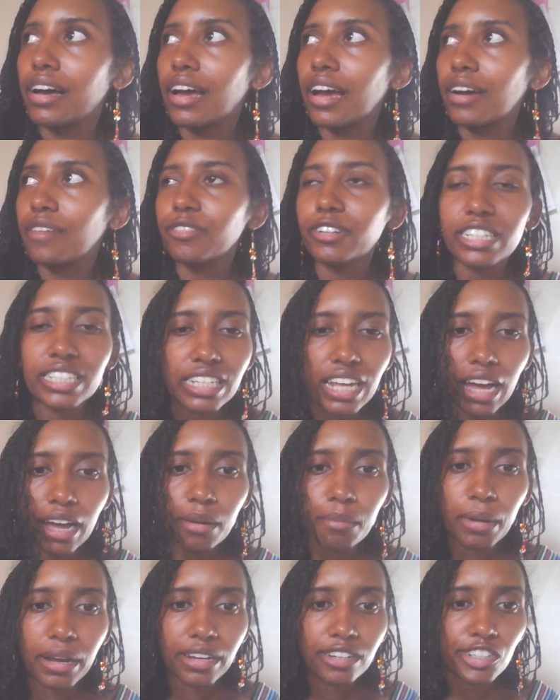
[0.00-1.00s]
every
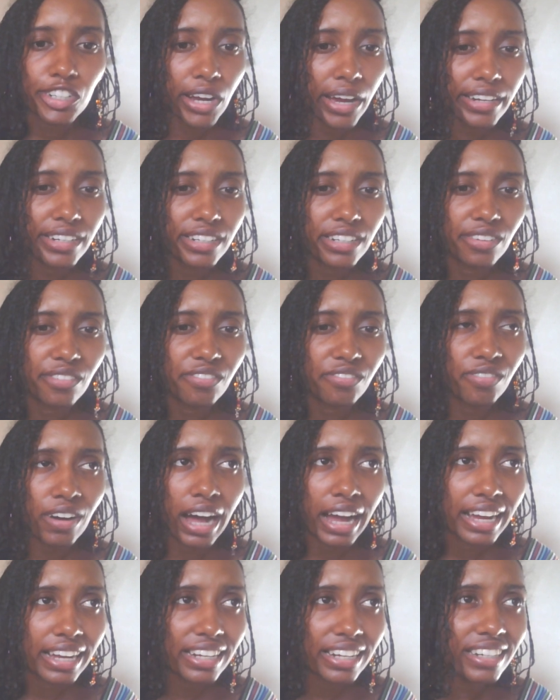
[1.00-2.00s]
time I tried to
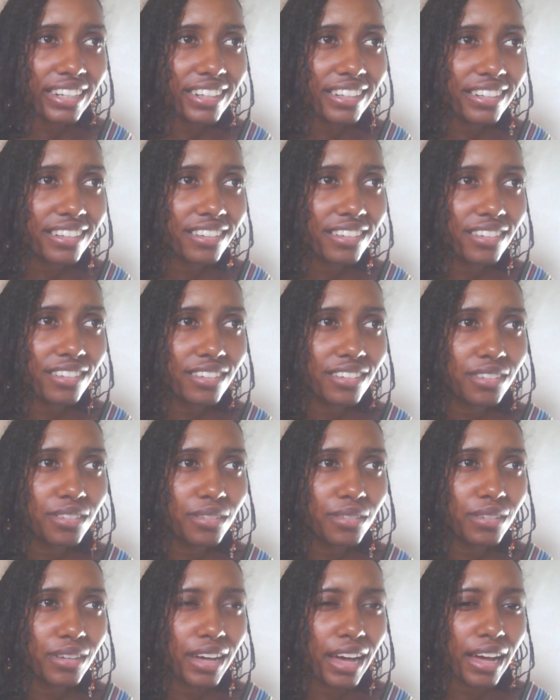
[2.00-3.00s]
find
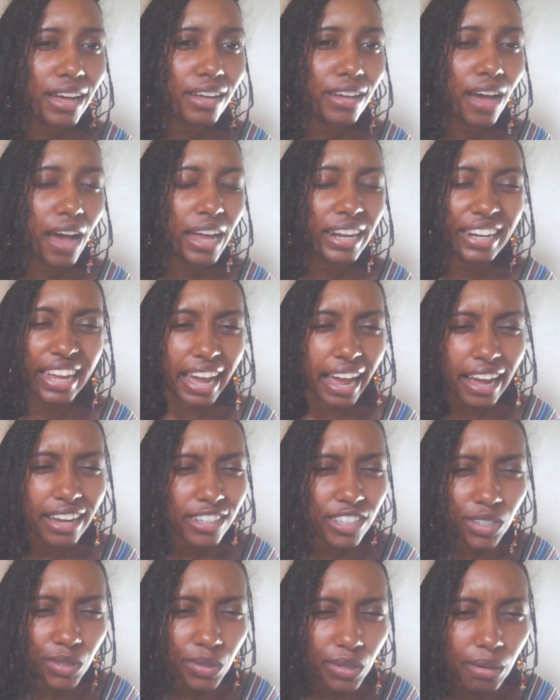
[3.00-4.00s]
an
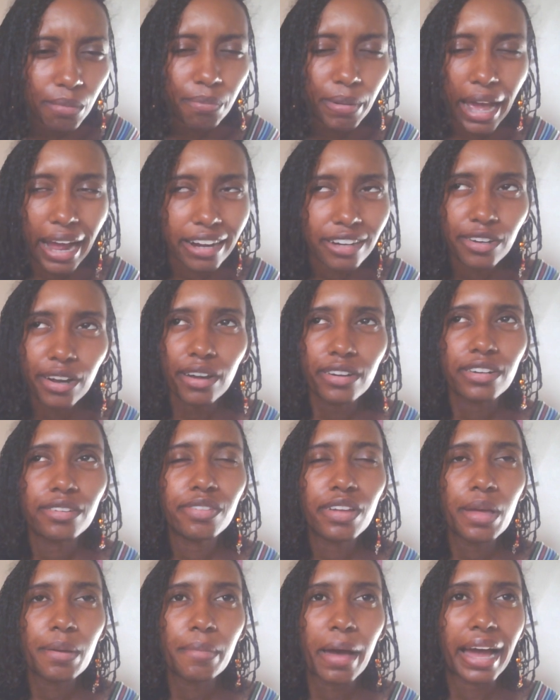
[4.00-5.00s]
accurate background
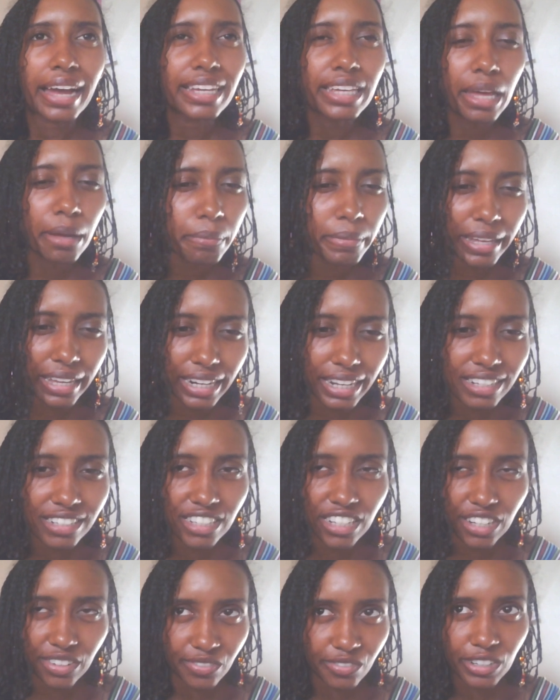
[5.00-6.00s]
of him, I kept getting
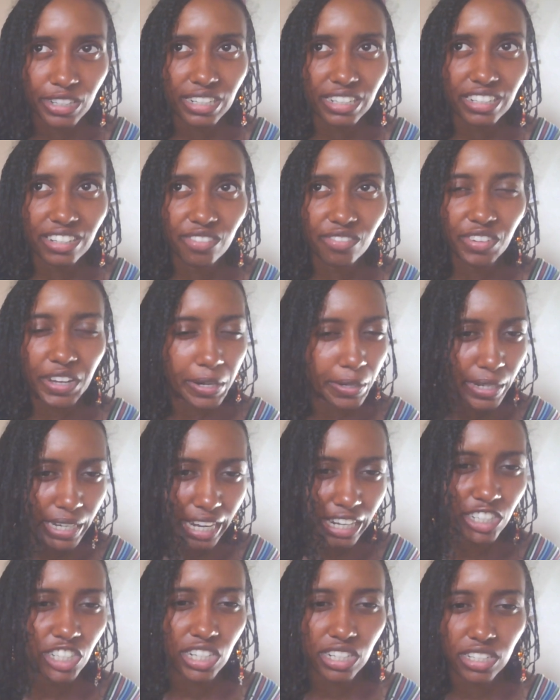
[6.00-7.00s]
different
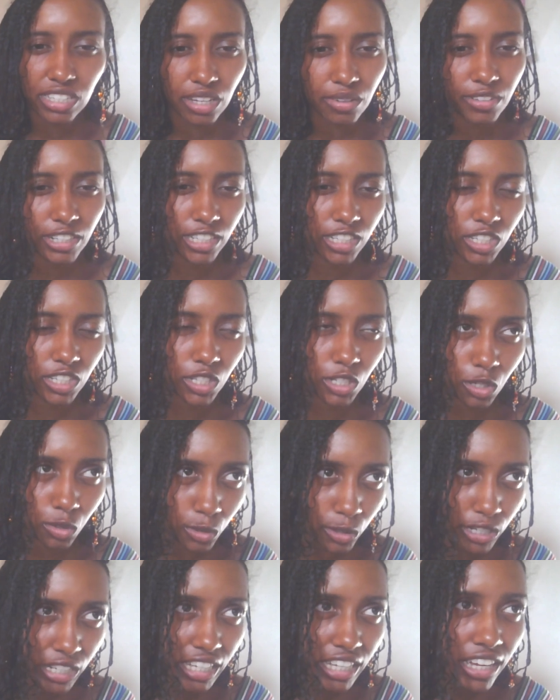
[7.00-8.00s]
variations of his
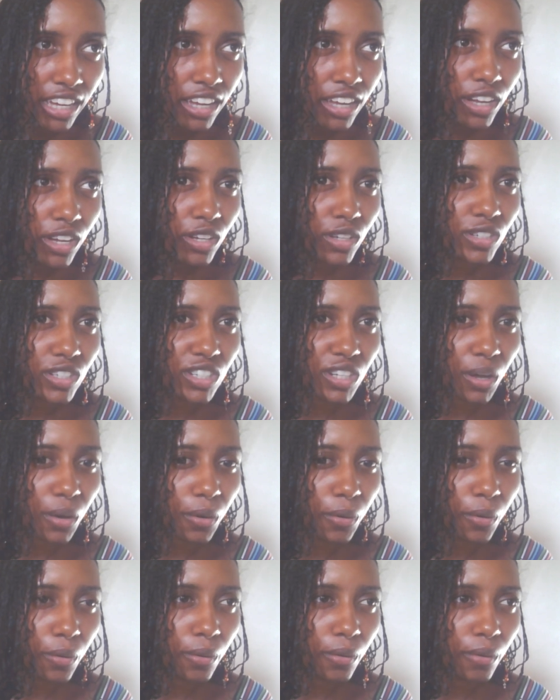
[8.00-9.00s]
story.
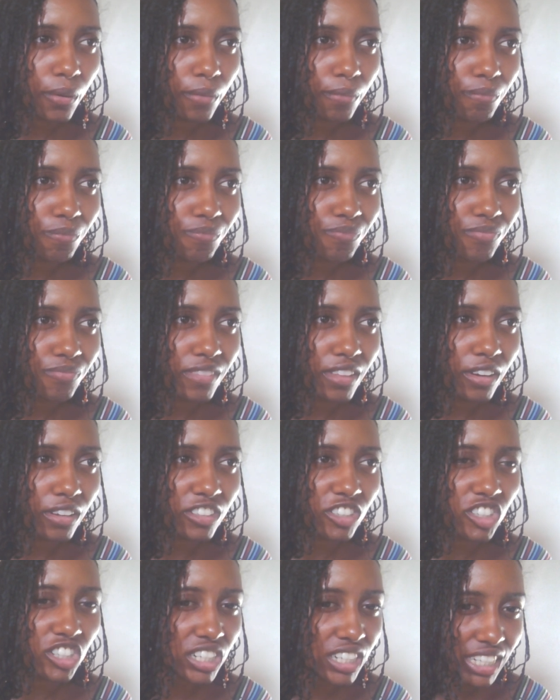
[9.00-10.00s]
So
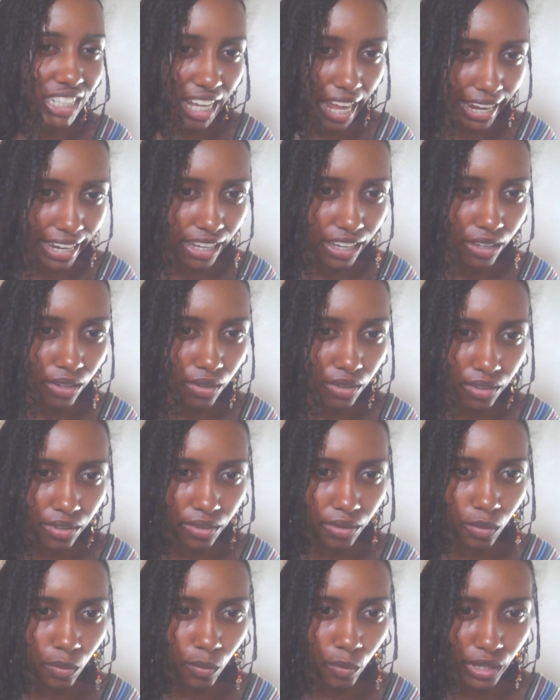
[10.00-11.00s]
just like
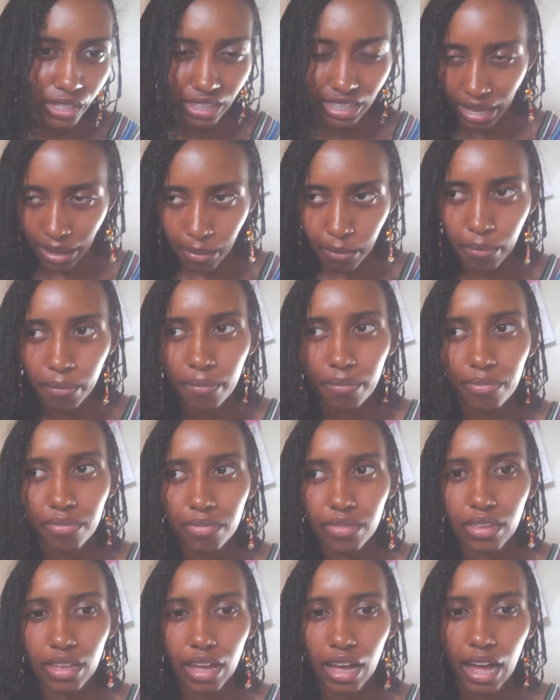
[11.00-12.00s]
with them,
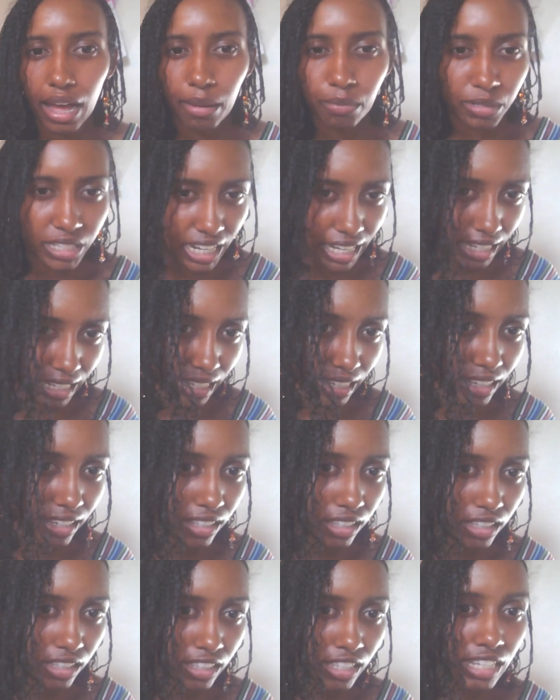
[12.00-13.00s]
I'm
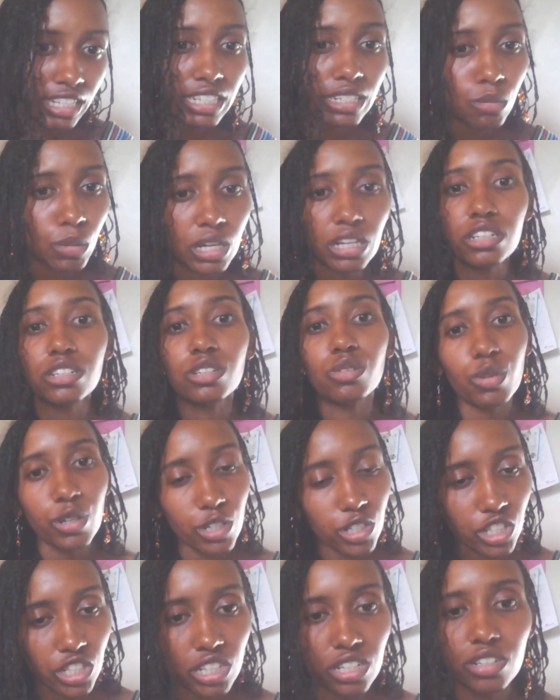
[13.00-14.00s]
taking this man's
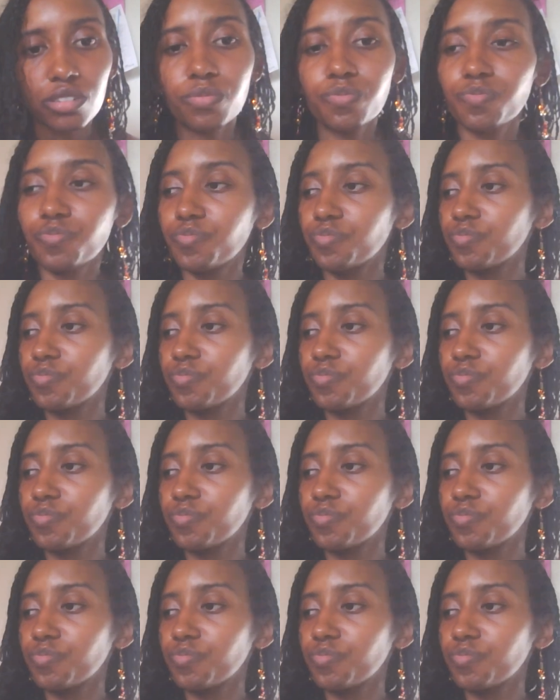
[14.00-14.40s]
version